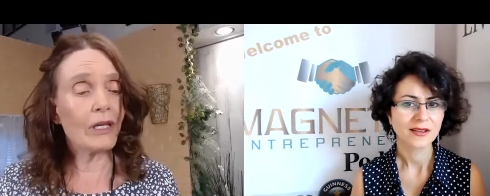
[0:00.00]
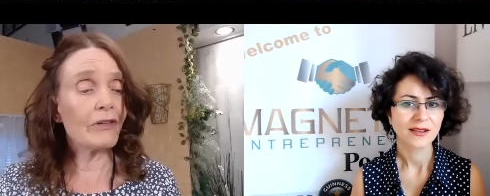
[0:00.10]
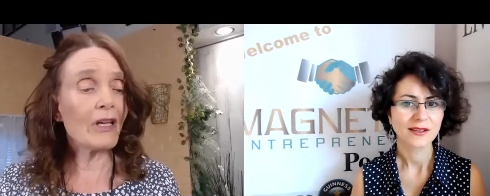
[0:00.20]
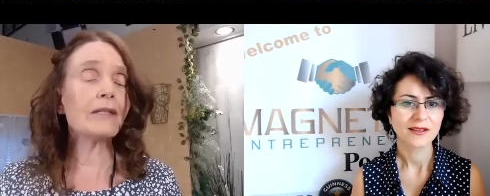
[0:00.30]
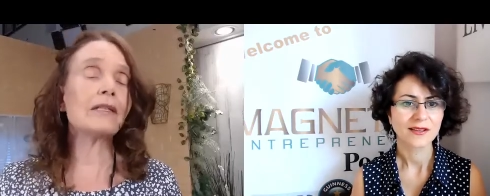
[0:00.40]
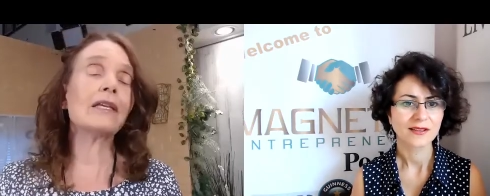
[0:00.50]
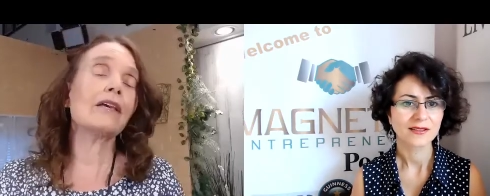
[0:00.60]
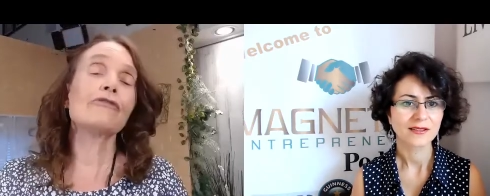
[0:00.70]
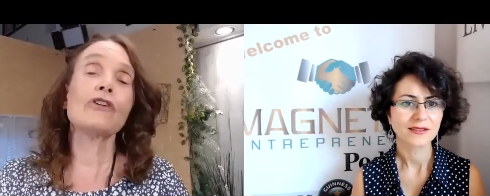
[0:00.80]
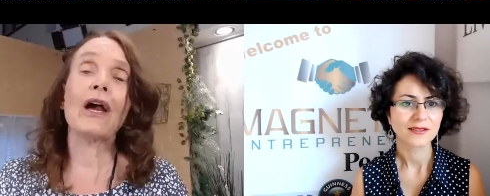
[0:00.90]
Speaker 1: I think
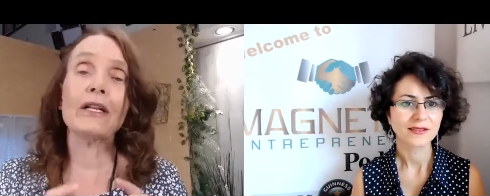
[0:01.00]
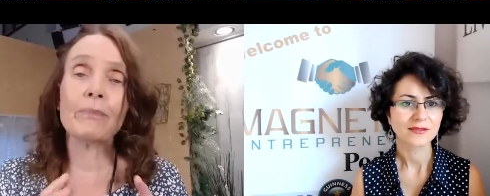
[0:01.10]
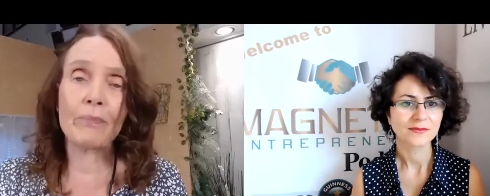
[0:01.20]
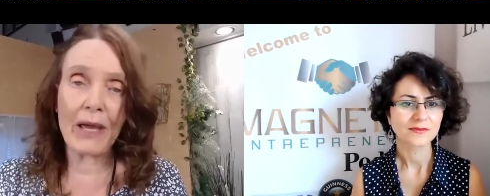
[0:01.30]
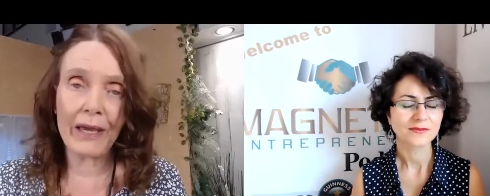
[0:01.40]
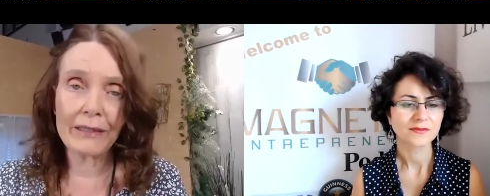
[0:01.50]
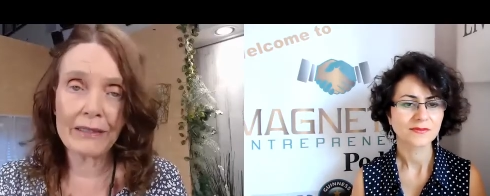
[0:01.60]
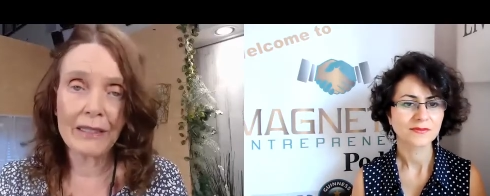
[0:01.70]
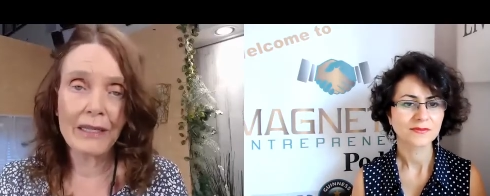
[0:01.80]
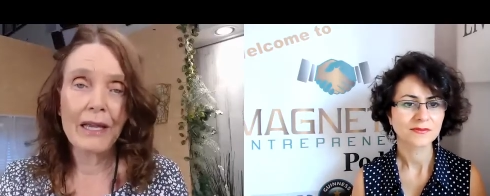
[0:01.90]
if you had a
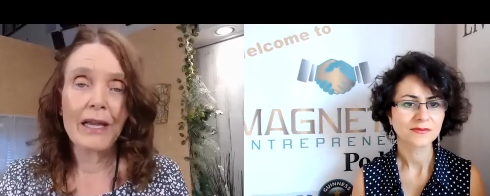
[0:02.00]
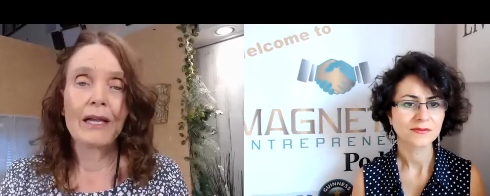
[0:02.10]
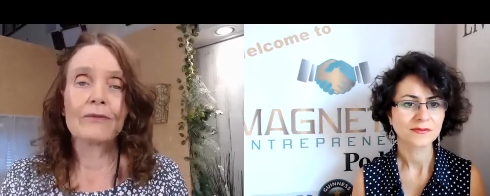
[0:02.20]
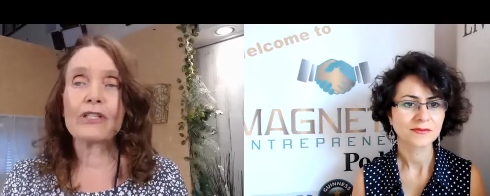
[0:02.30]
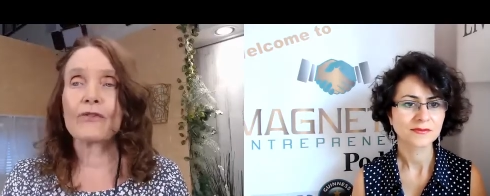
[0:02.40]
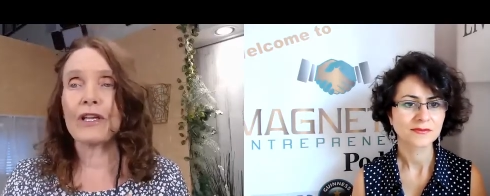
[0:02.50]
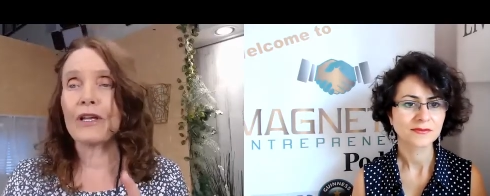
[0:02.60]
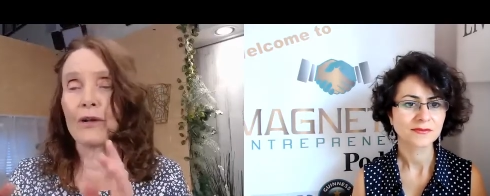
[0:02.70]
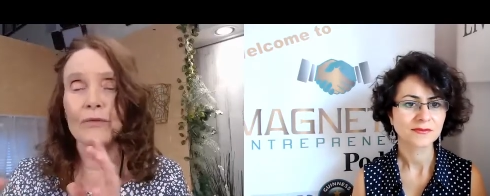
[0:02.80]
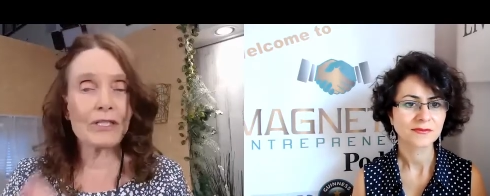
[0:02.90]
pet, which we
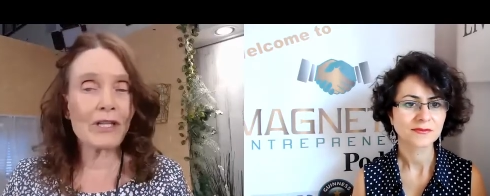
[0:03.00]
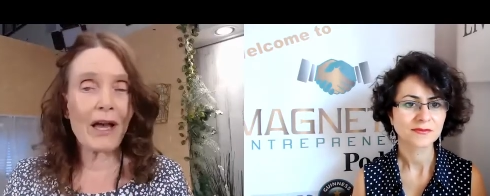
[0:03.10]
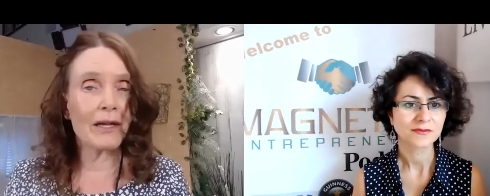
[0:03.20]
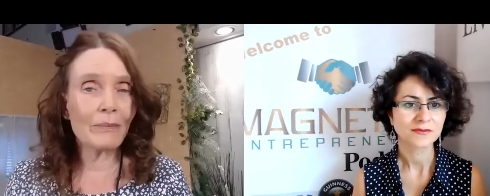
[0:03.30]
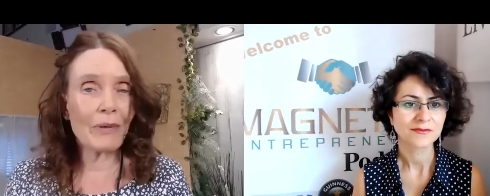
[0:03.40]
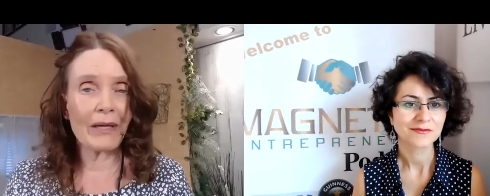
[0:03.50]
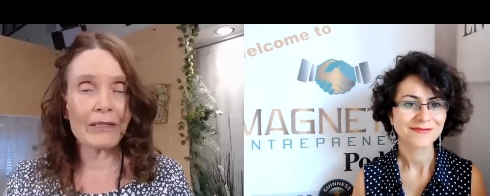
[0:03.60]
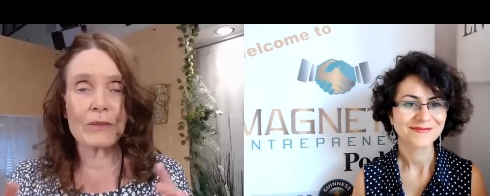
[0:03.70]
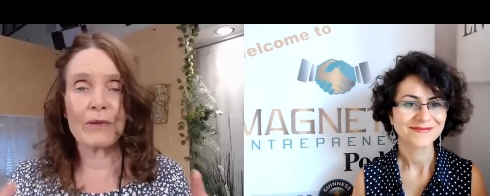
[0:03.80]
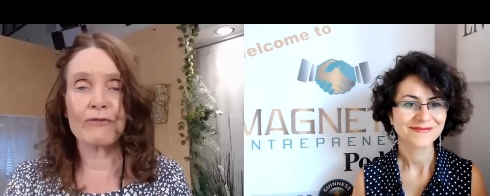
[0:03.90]
always had
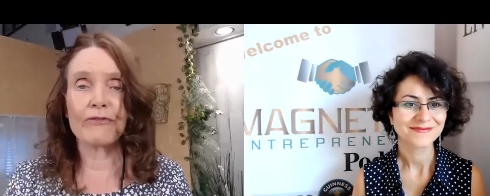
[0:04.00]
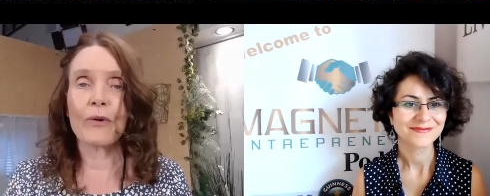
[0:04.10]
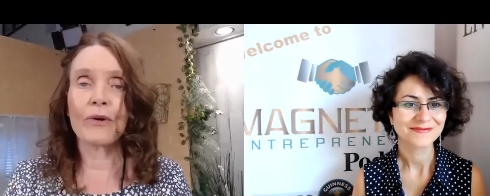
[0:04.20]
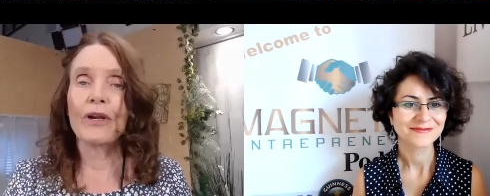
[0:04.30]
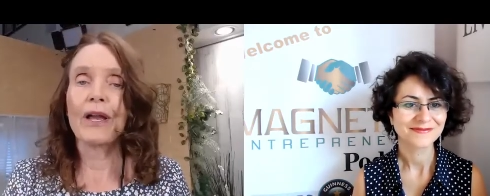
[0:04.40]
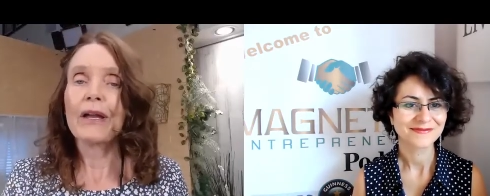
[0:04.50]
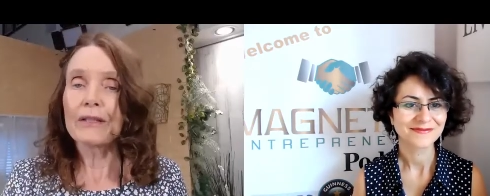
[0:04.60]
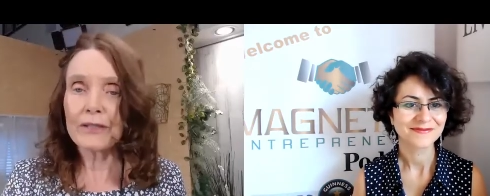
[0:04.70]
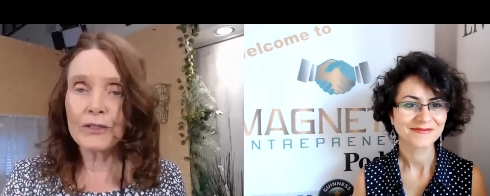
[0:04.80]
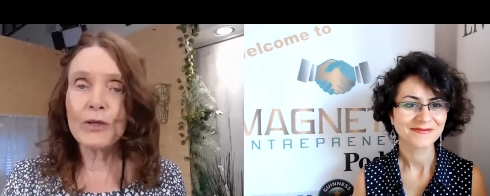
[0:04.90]
pets before,
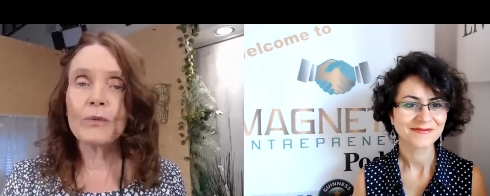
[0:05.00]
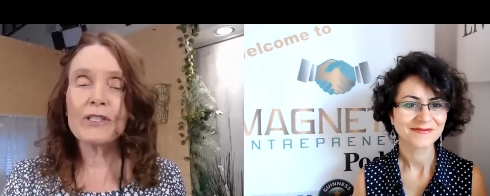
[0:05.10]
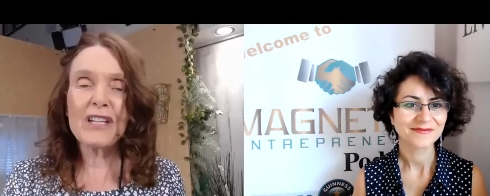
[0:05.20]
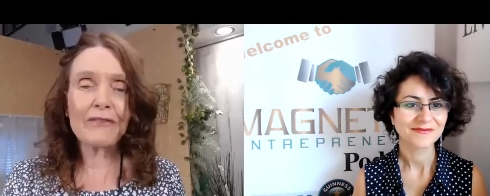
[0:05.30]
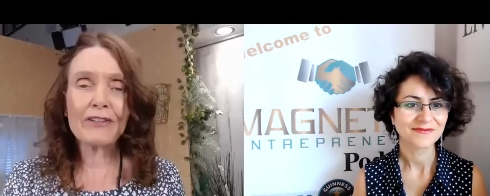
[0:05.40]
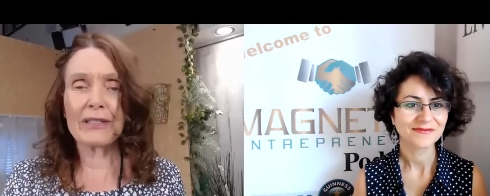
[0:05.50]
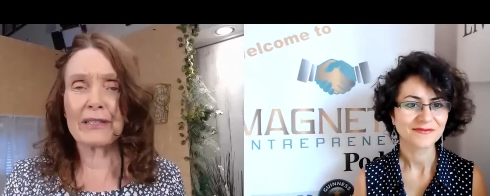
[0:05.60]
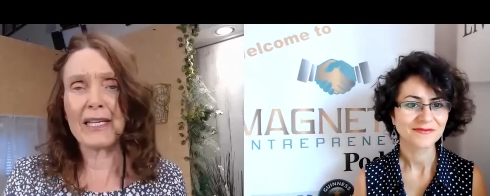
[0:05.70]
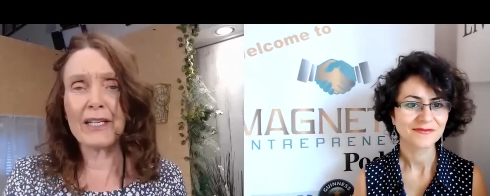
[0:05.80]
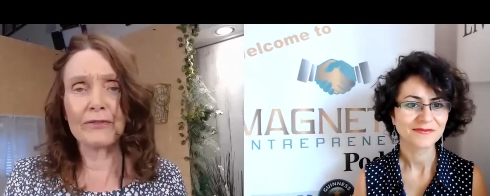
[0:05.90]
you would never
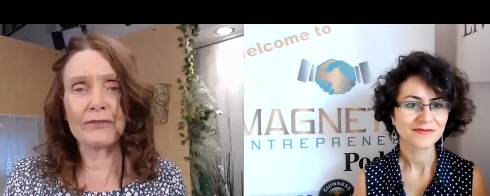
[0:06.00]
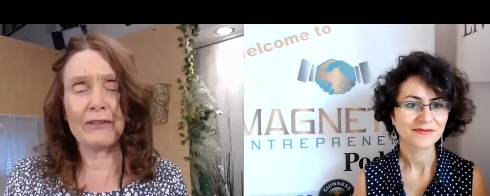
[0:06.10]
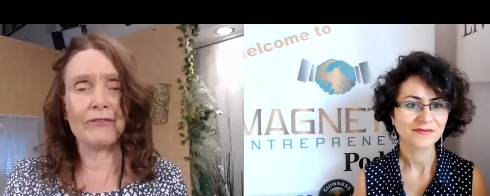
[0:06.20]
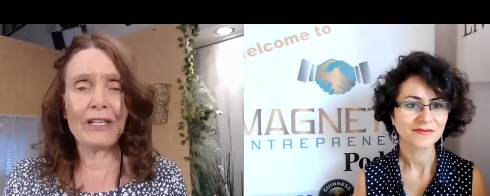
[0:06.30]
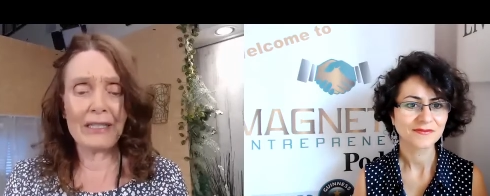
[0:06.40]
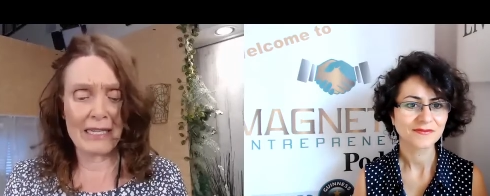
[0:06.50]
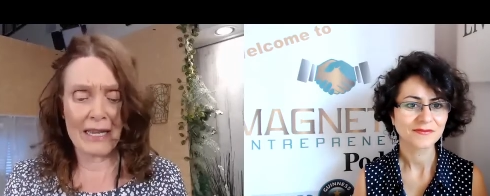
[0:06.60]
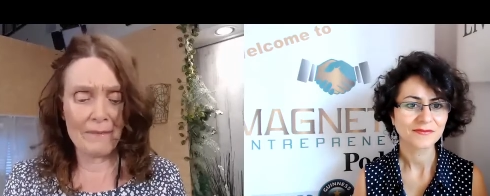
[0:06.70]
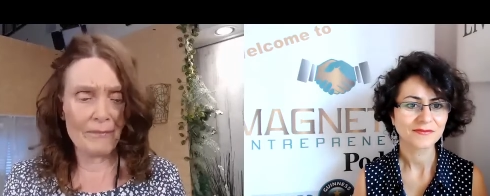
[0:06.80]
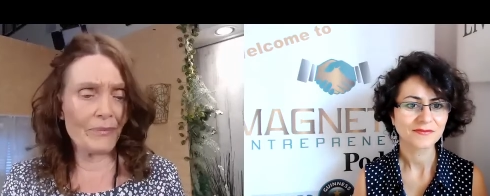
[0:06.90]
think of giving
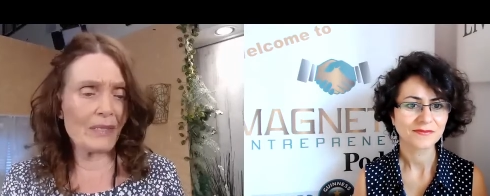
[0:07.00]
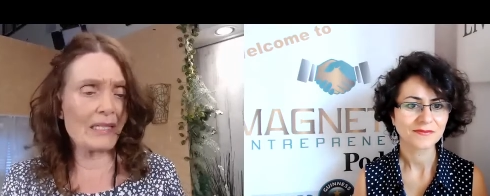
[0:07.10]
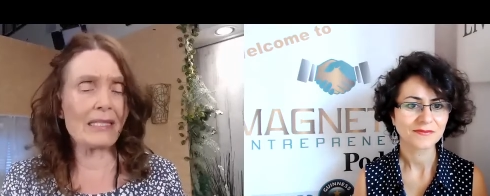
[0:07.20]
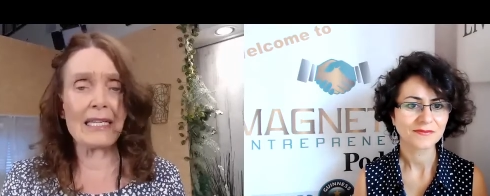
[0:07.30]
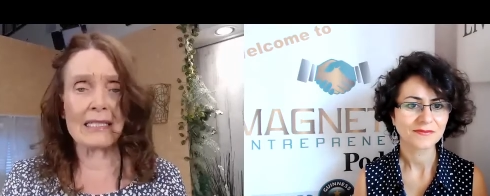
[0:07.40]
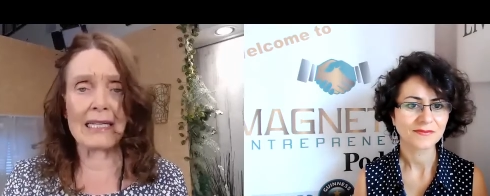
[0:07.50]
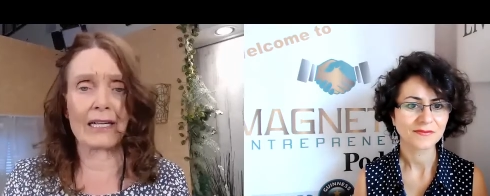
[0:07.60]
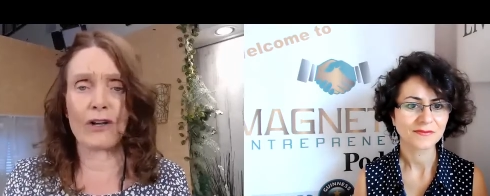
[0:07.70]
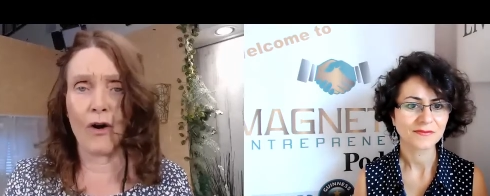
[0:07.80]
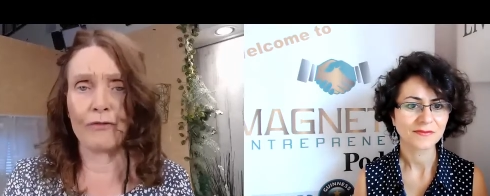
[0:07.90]
them things
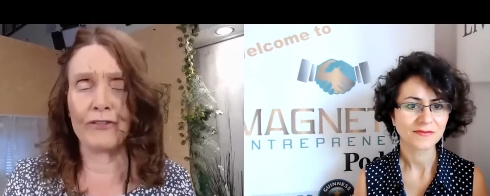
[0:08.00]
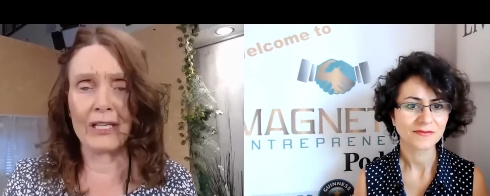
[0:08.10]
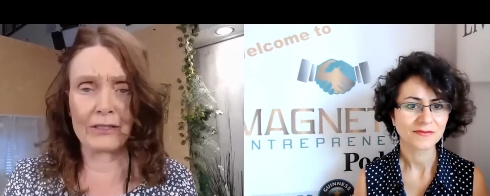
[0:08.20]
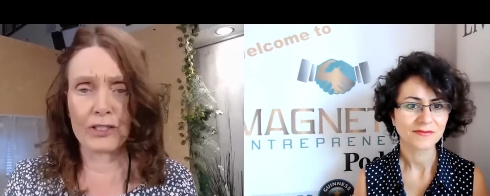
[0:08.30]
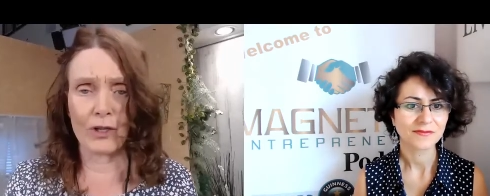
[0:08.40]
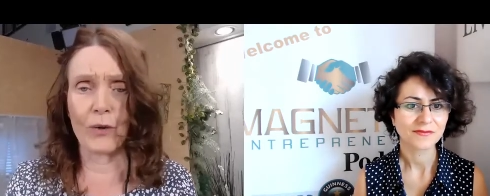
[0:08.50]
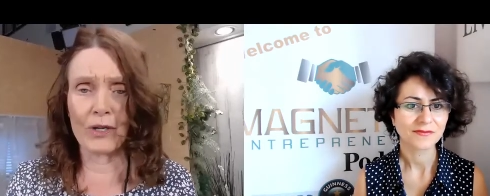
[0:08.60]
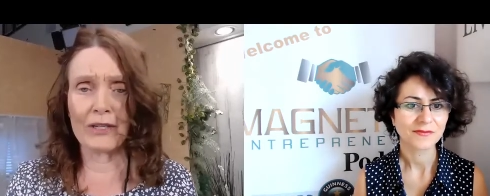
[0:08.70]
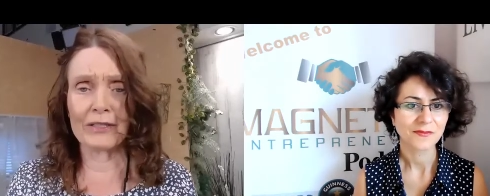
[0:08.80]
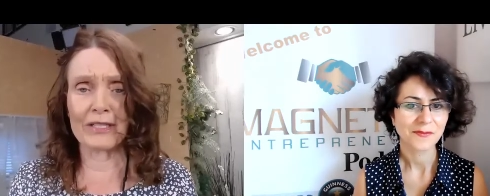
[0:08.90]
like coffee and
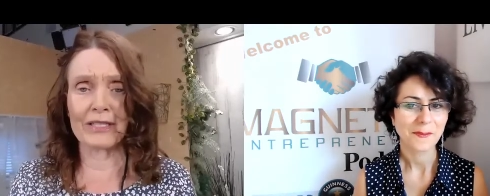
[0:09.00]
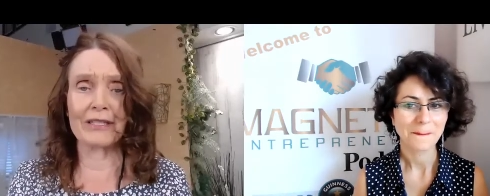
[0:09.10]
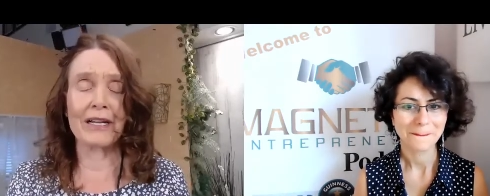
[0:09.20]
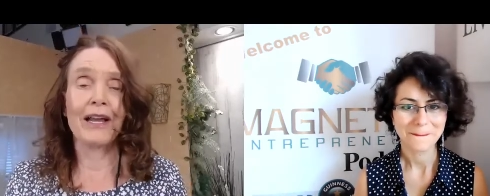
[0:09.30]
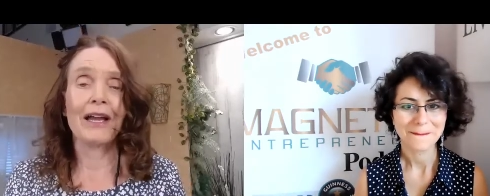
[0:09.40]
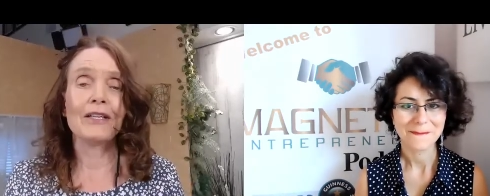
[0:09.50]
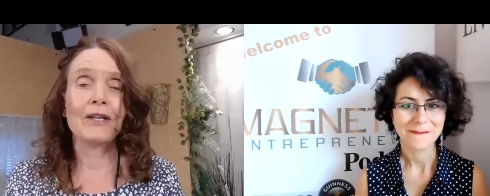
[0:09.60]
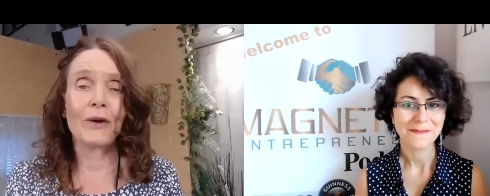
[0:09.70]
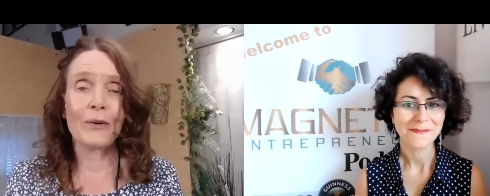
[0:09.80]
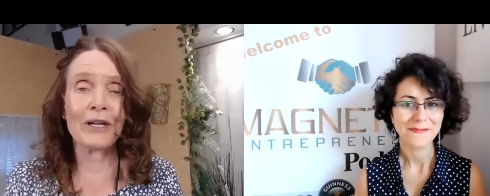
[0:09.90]
sodas and,
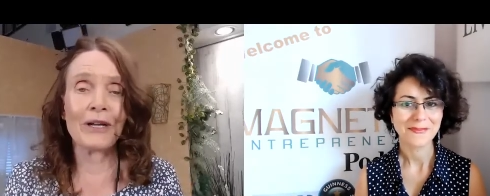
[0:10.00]
you know,